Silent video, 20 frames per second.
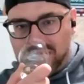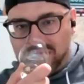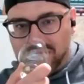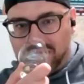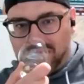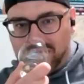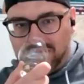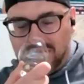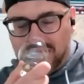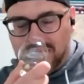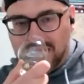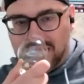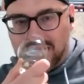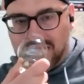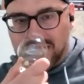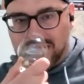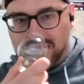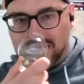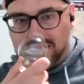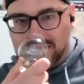beer
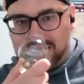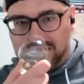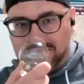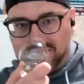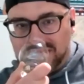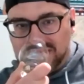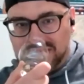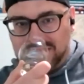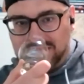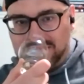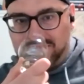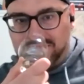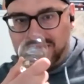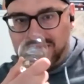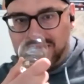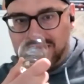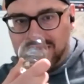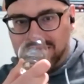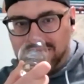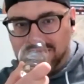uh, gummies
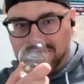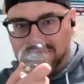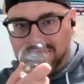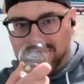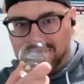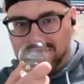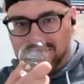right now.